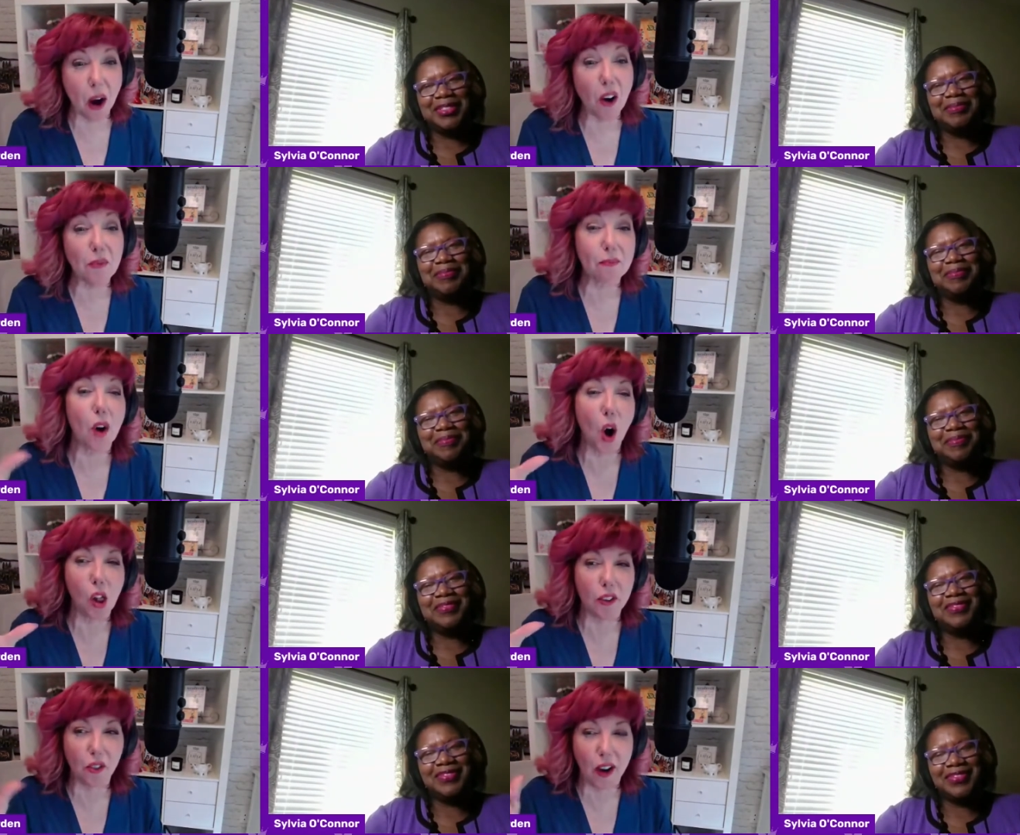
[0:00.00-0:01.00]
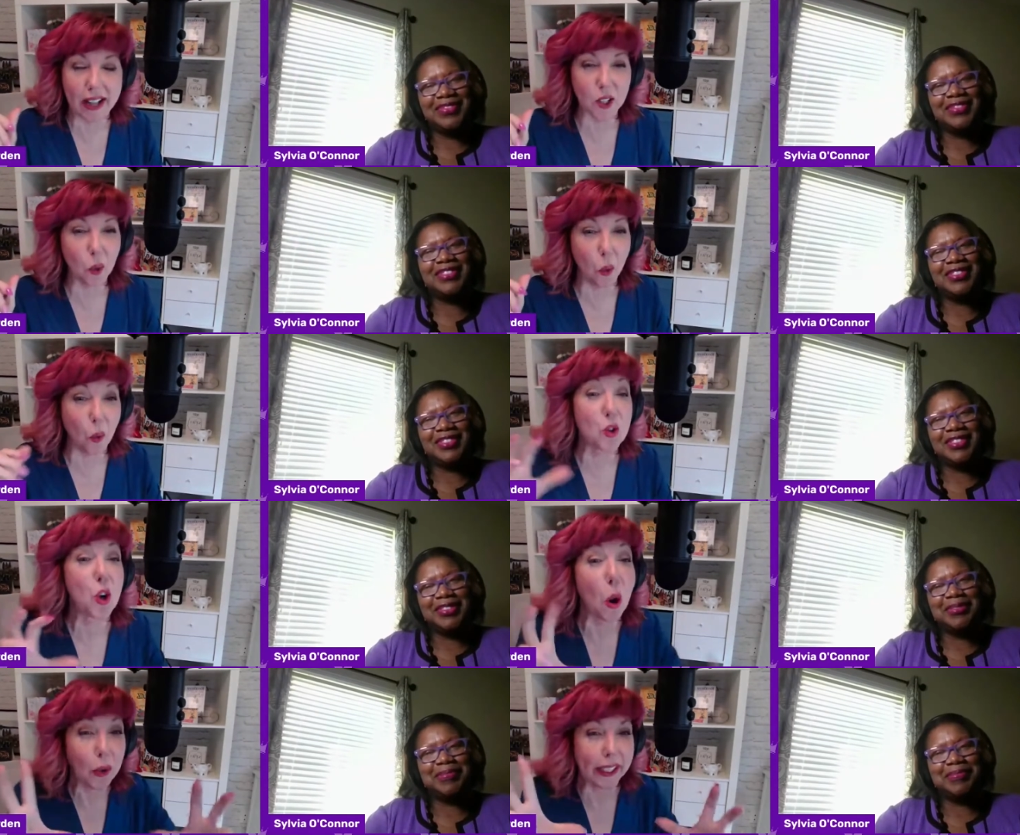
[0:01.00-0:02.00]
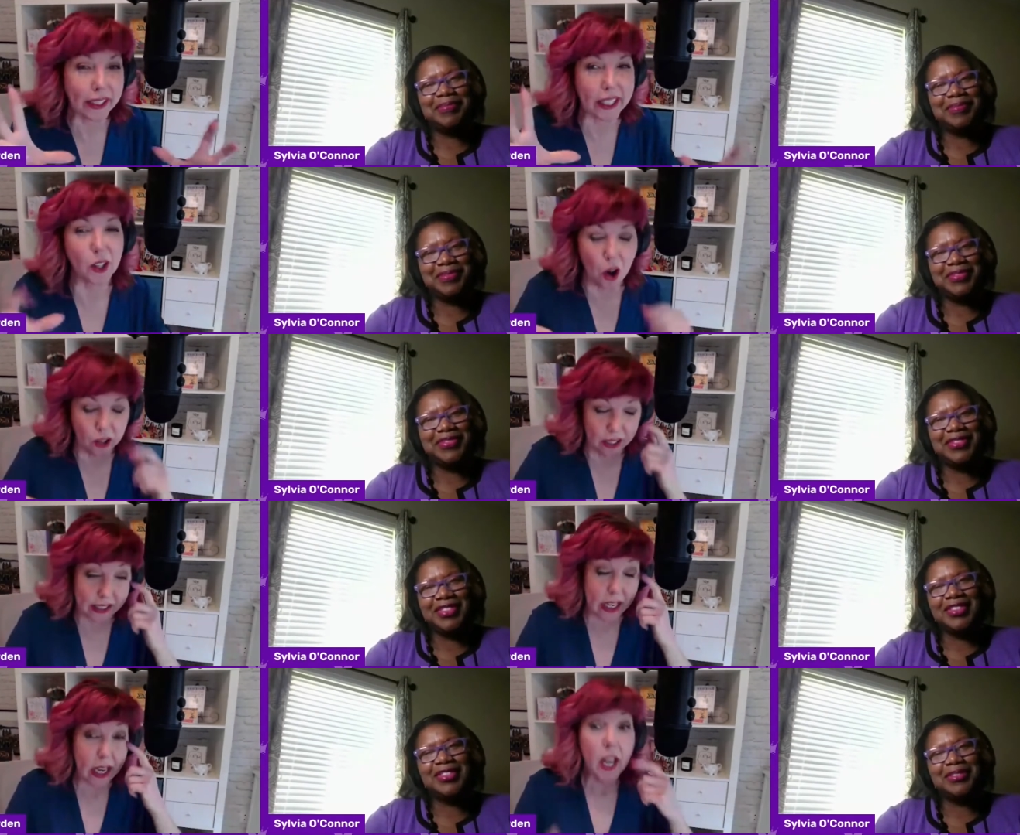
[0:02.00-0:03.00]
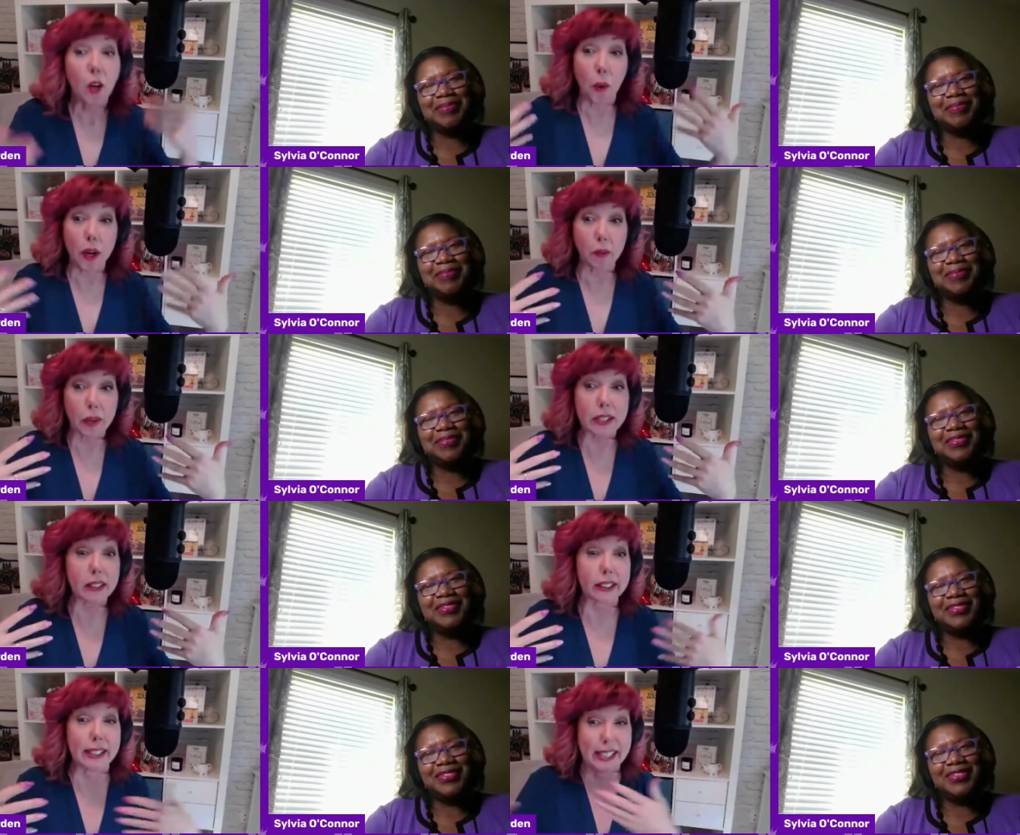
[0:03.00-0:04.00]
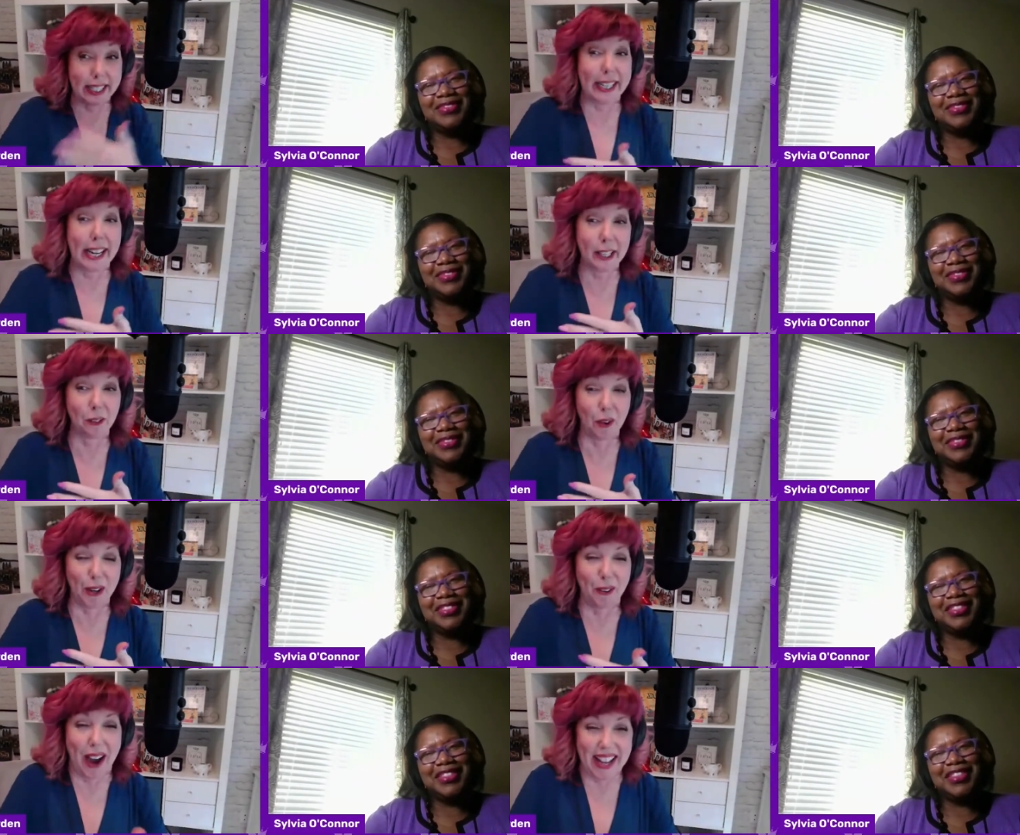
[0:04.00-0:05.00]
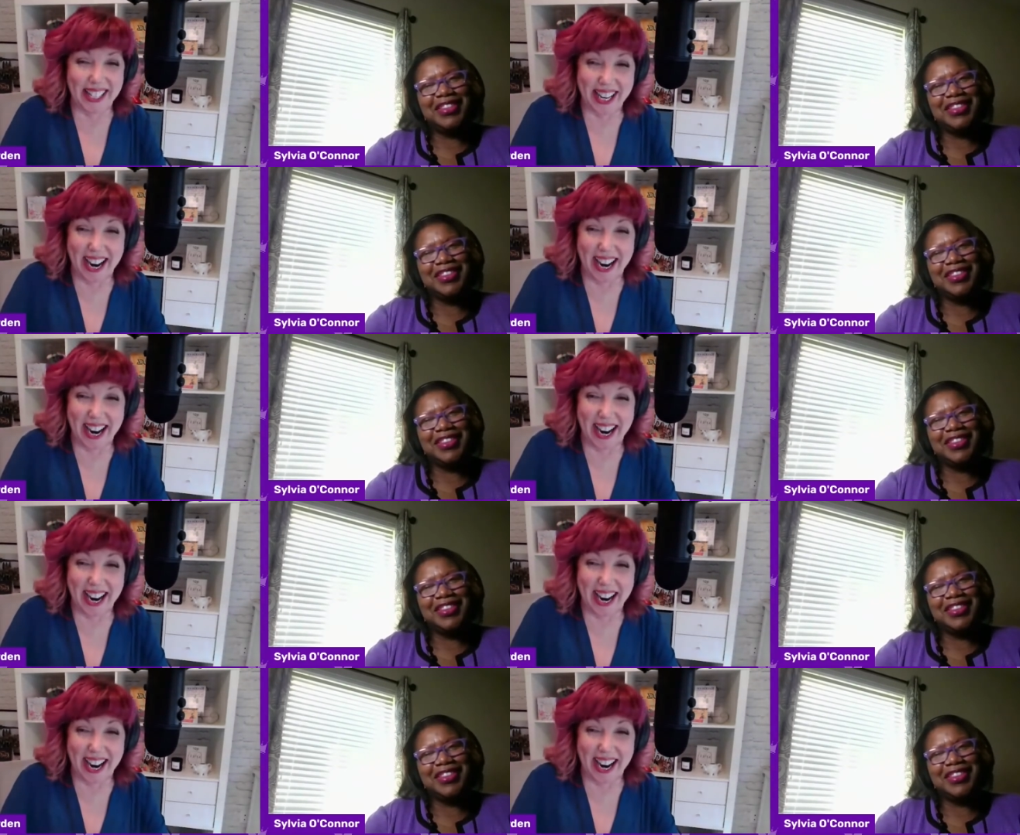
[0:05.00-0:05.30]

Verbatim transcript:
Speaker 1: Our all our friends qu- jokingly call us Queen of Resilience and King of Regret.